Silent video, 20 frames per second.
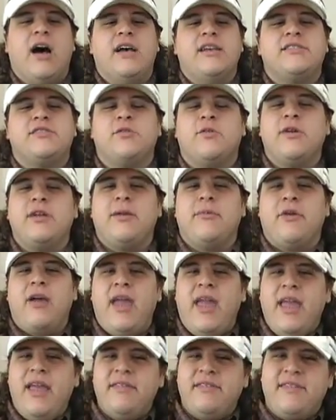Story number
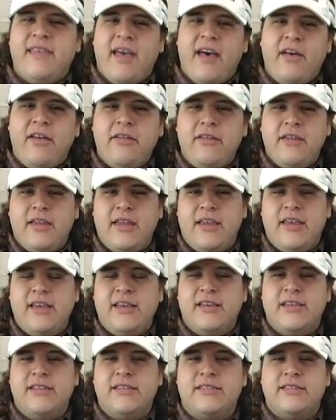eight, Dell
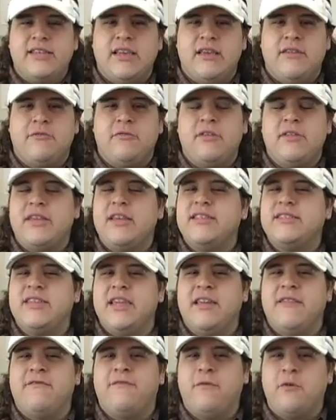is
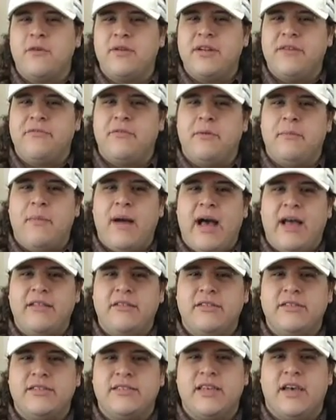releasing 4 different
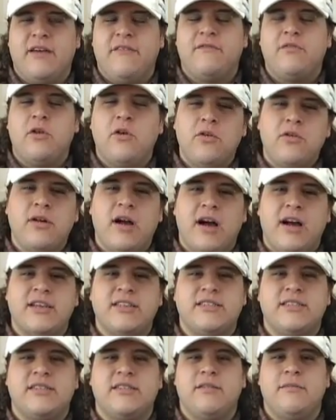models of
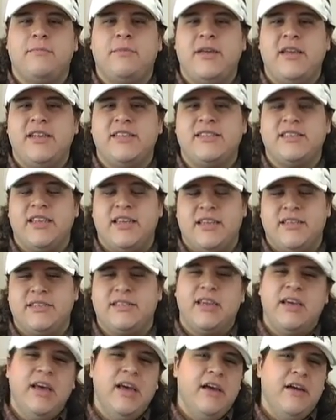low-cost
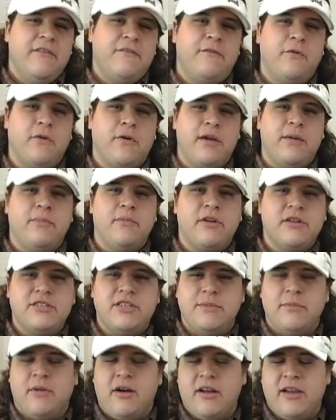PCs for
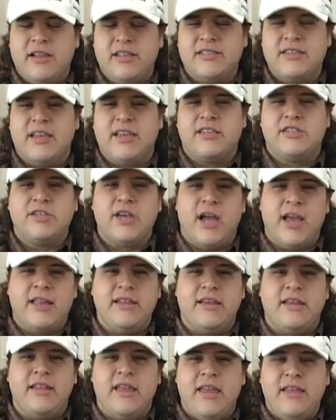emerging markets like
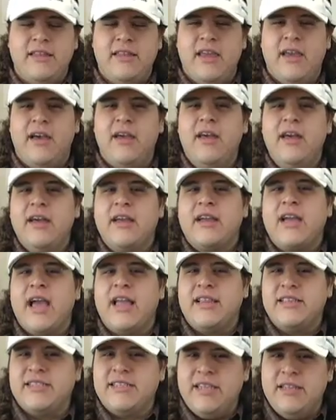China and India.
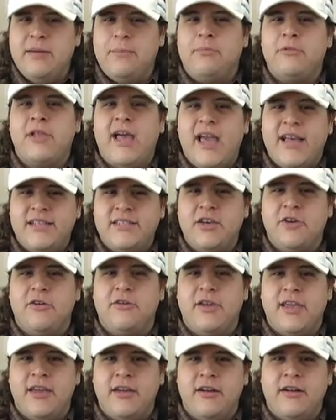Kind of seen a
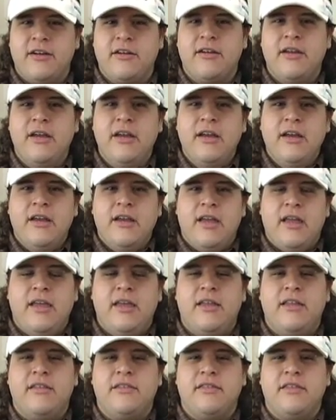plateau here
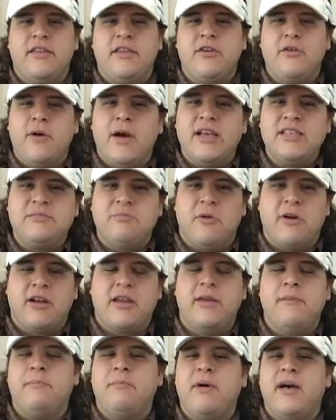in the US
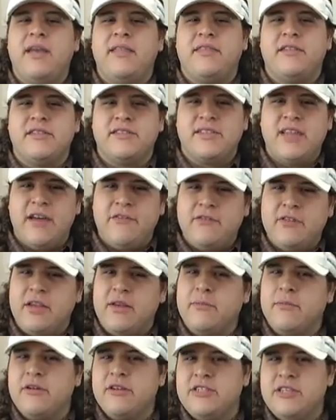market, but there's
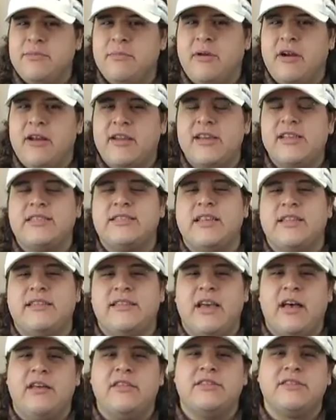definitely emerging markets that
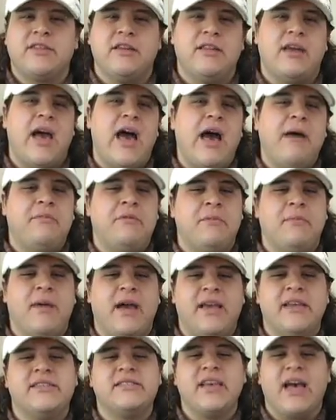Dell is going to
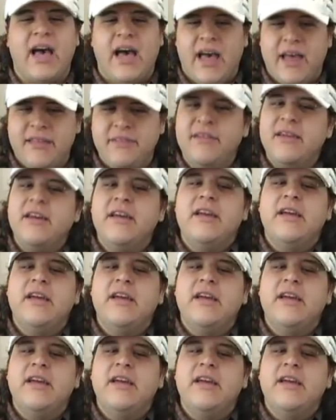optimize on.